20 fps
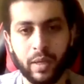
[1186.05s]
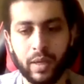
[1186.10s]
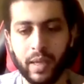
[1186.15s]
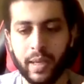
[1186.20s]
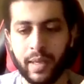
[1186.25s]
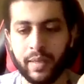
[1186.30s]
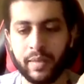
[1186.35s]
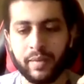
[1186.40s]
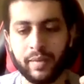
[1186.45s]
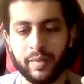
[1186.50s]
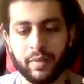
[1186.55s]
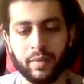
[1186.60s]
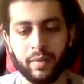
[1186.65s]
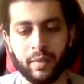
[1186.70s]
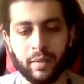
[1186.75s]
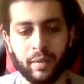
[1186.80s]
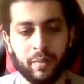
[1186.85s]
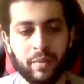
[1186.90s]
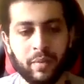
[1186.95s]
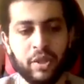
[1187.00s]
and
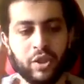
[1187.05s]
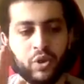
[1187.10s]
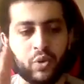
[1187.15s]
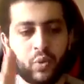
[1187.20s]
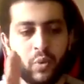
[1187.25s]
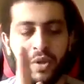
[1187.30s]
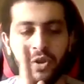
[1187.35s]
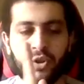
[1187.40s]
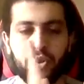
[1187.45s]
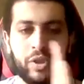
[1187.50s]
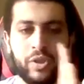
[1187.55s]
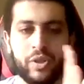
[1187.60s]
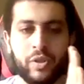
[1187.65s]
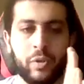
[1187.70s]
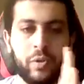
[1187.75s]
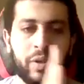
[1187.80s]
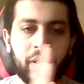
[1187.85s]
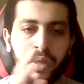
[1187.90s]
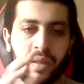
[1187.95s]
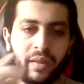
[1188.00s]
each one is just
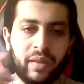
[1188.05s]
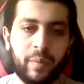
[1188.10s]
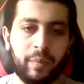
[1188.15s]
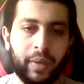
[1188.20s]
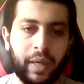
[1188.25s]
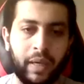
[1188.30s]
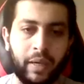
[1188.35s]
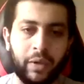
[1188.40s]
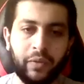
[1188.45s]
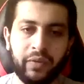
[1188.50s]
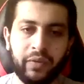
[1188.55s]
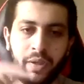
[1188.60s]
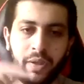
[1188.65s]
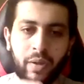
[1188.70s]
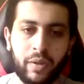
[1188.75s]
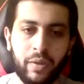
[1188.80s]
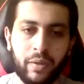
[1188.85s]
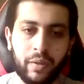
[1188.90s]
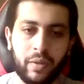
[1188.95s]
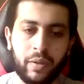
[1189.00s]
looking at the back of the
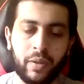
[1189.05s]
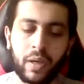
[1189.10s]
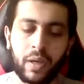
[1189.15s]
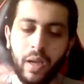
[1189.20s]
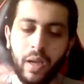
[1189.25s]
other,